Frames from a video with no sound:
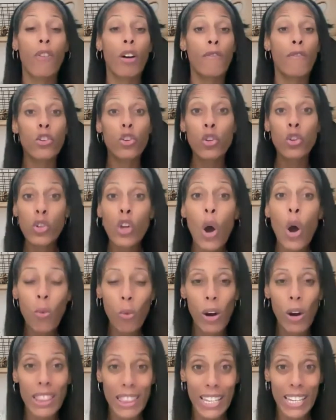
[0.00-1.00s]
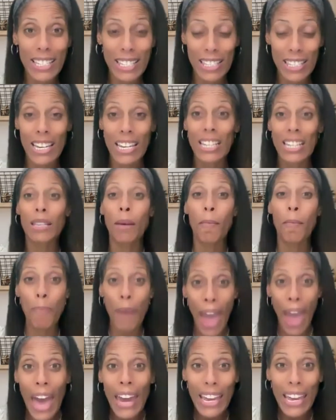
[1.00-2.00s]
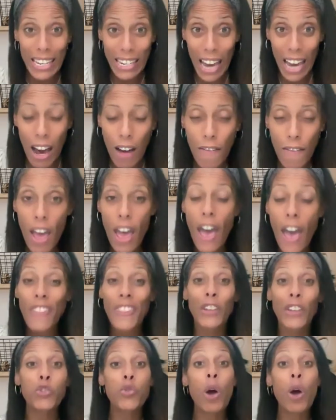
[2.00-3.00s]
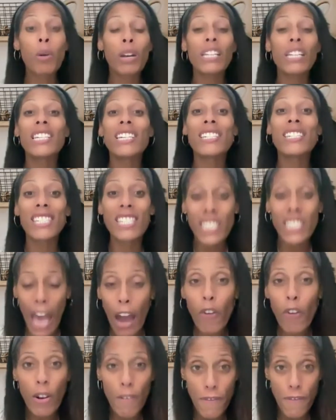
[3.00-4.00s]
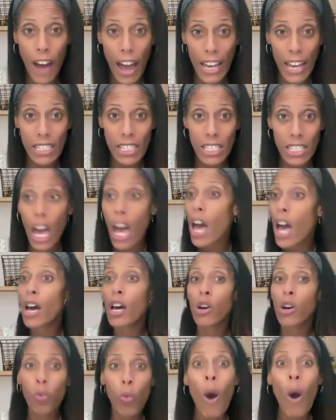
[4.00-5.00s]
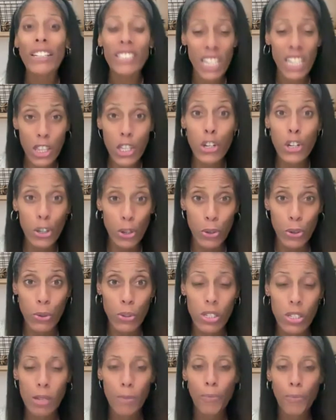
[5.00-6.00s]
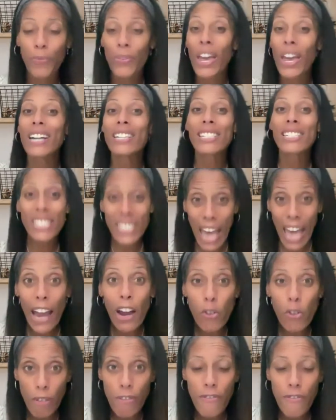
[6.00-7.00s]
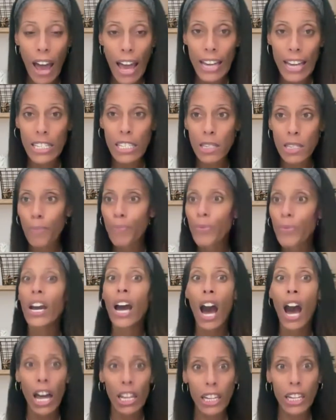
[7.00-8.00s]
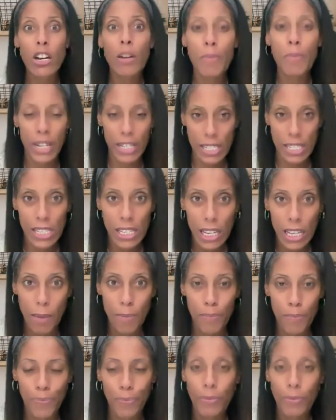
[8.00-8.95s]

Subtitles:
If you don't want these things bad enough that you are willing to sacrifice watching the news, sacrifice a little bit of sleep,